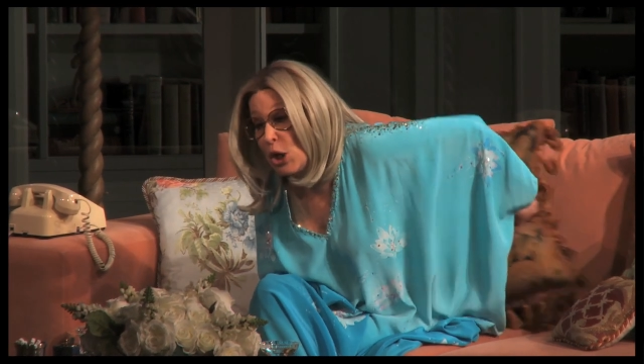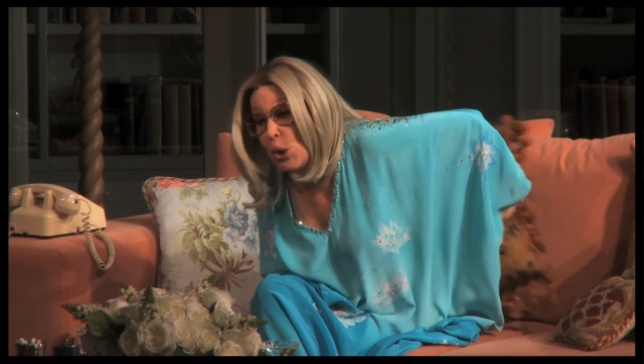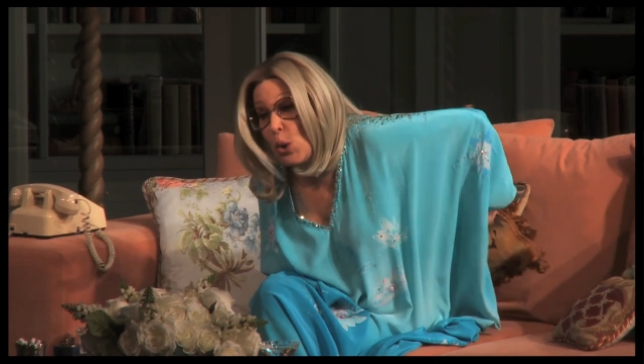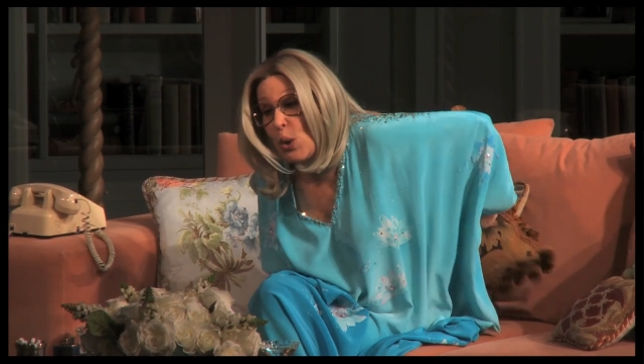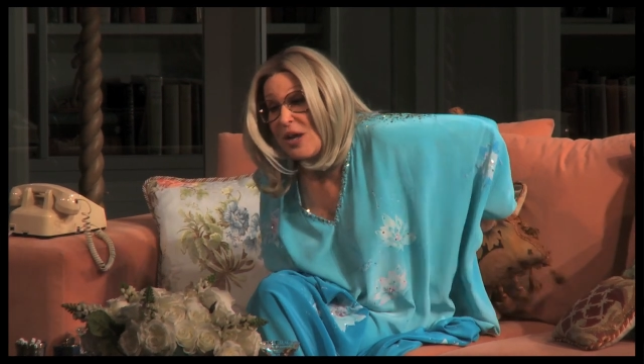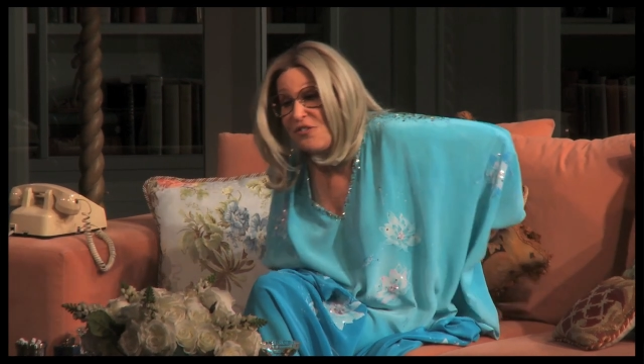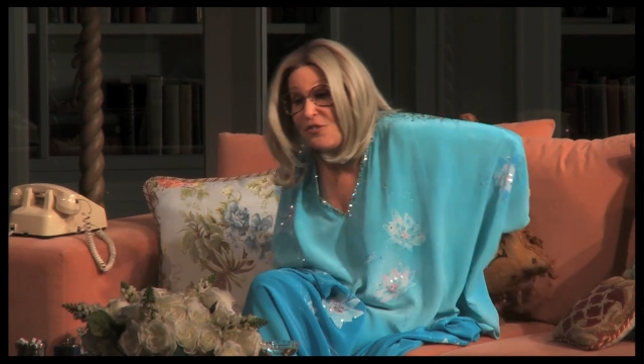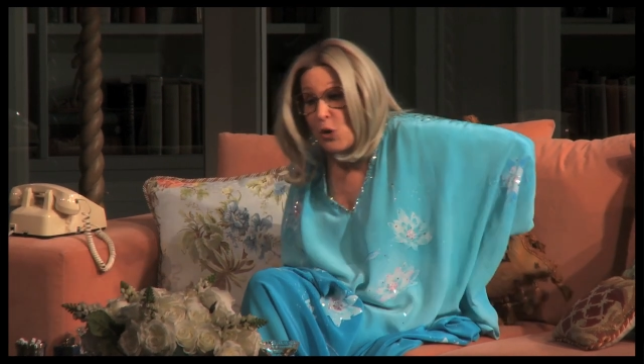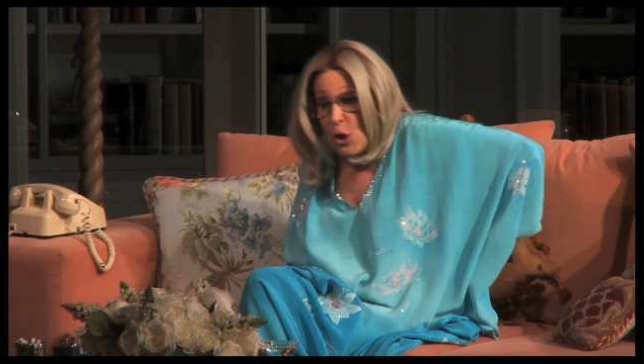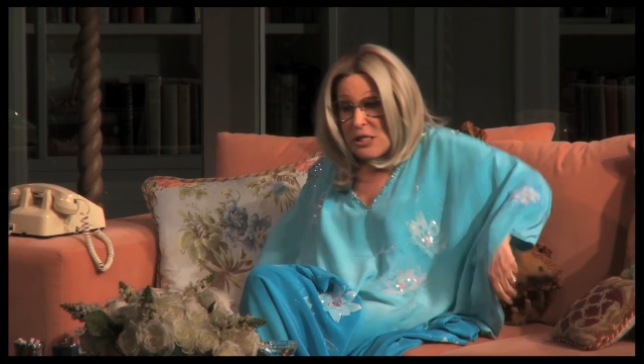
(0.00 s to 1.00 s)
oh, wait
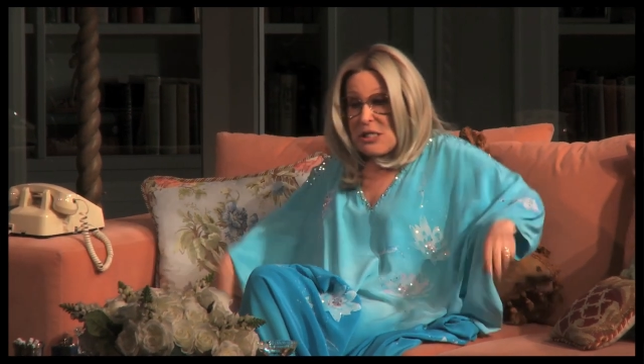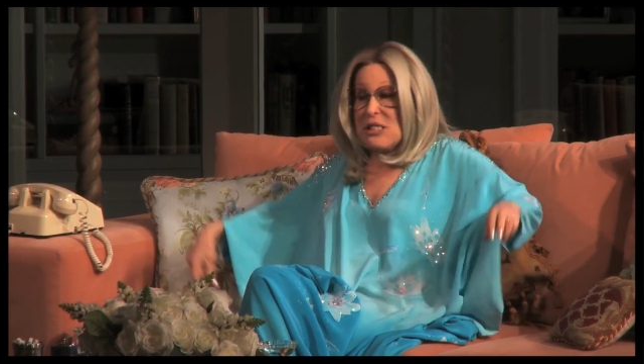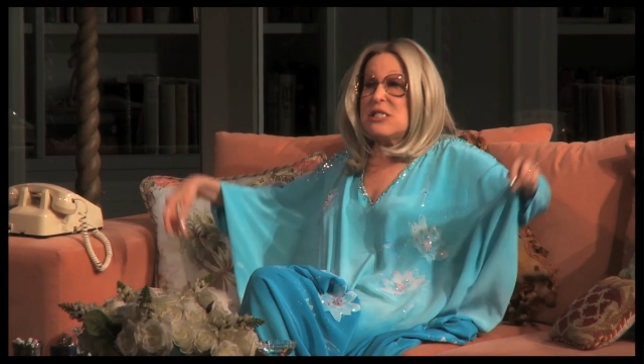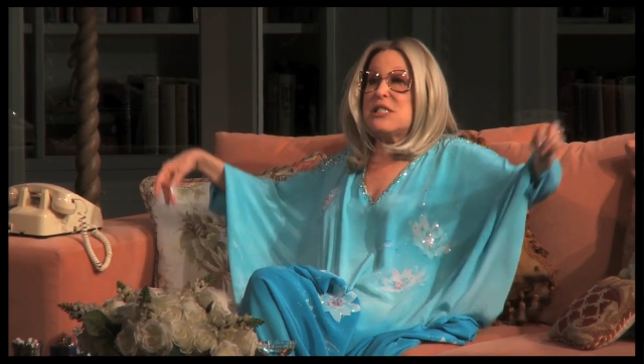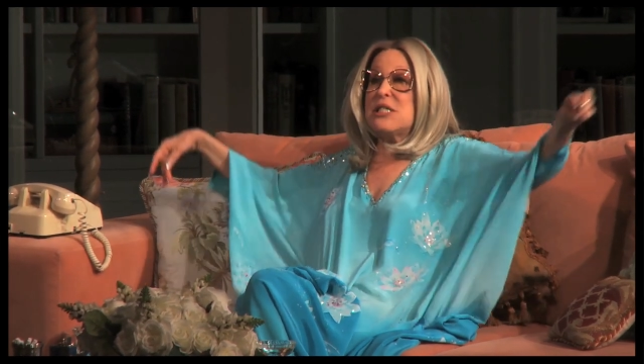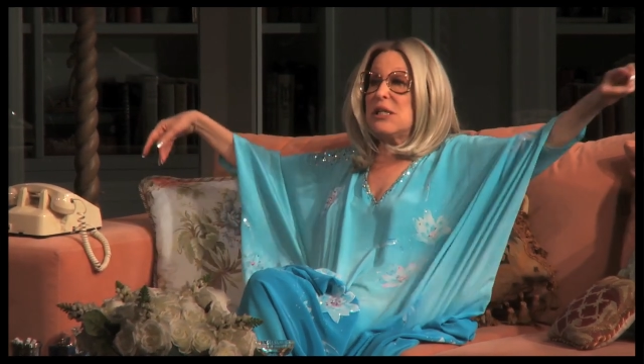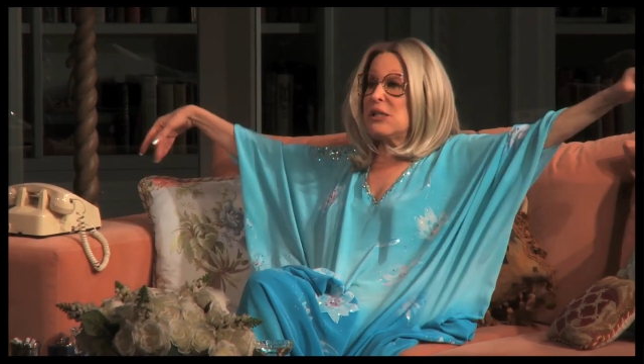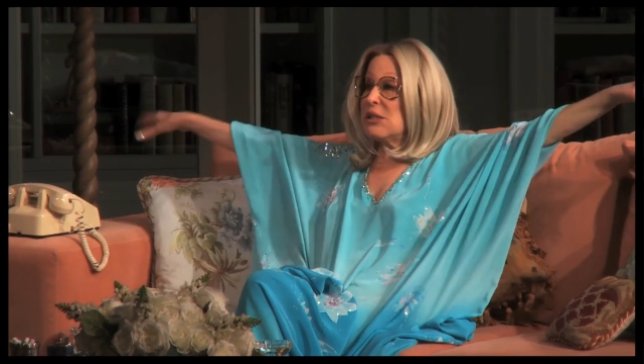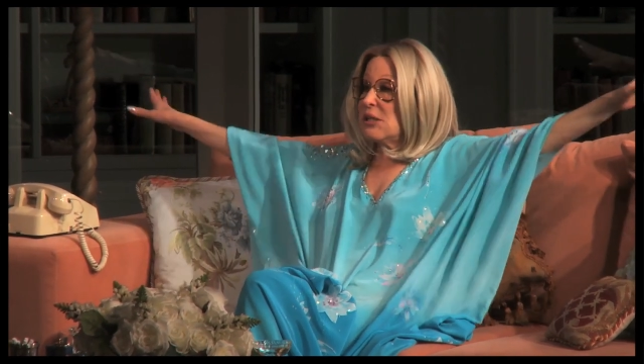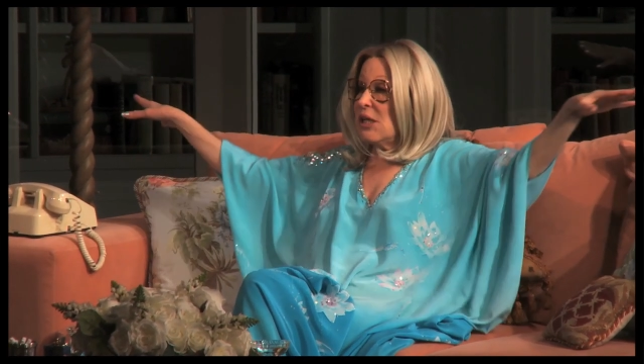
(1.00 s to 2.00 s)
for it,
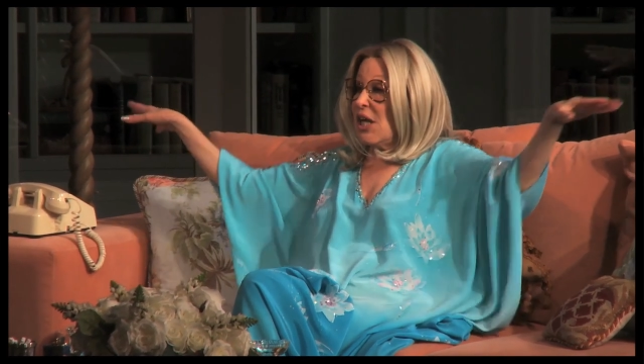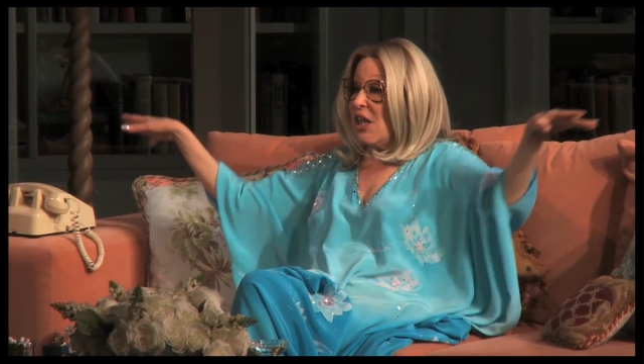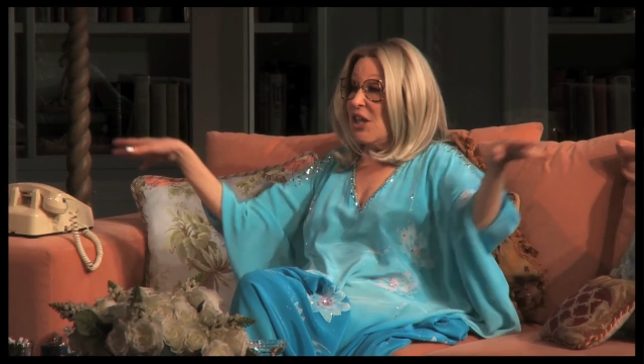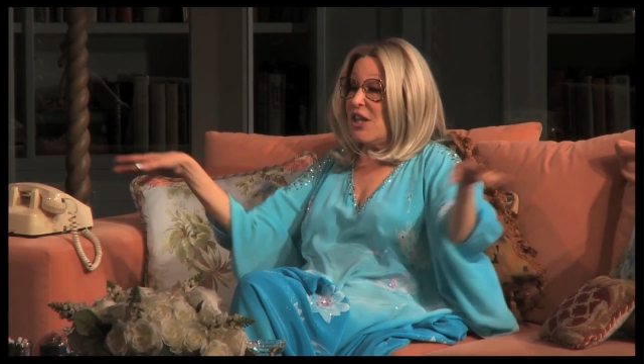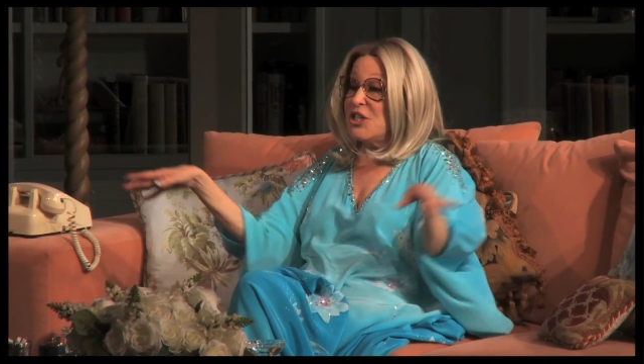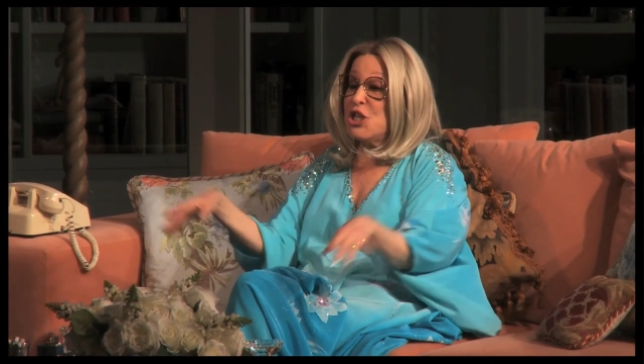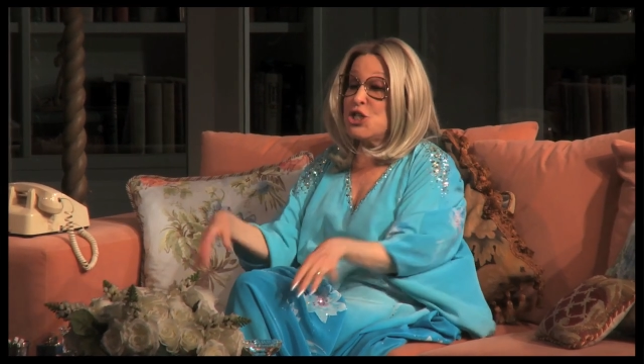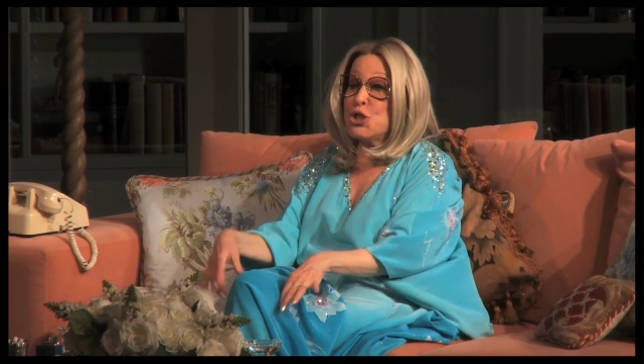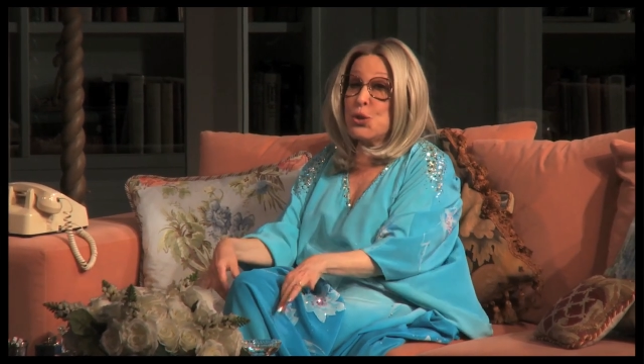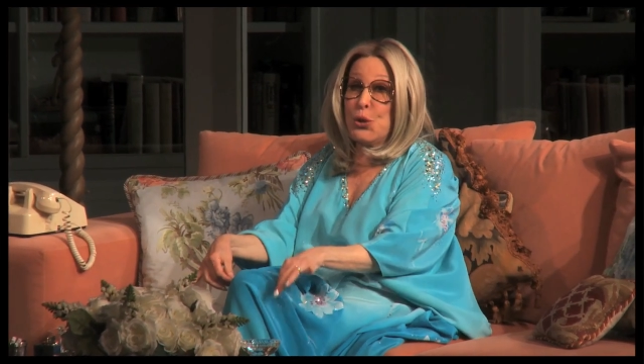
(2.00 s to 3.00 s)
this
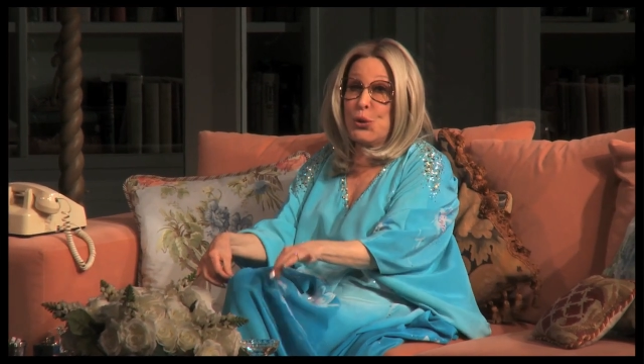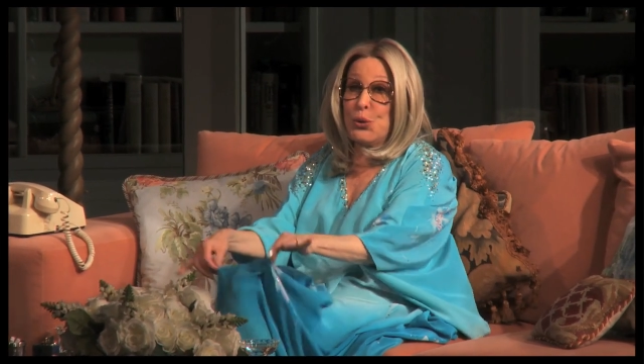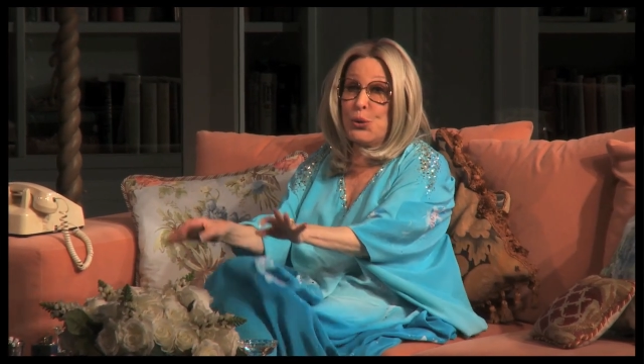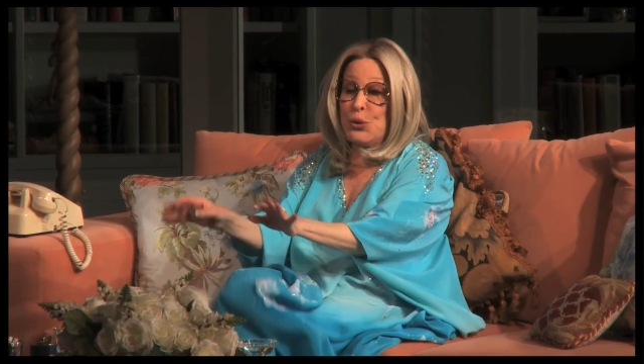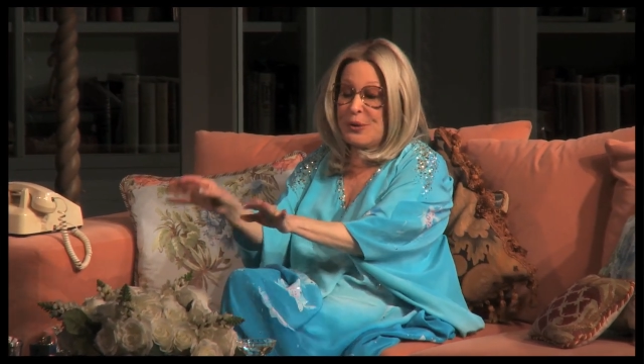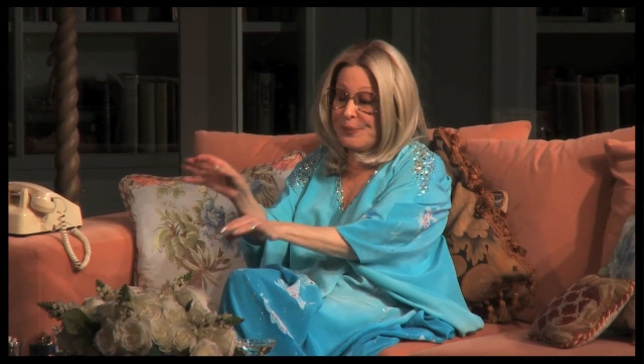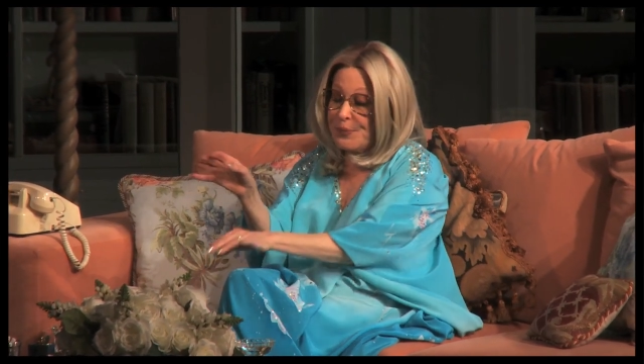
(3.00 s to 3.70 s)
is true,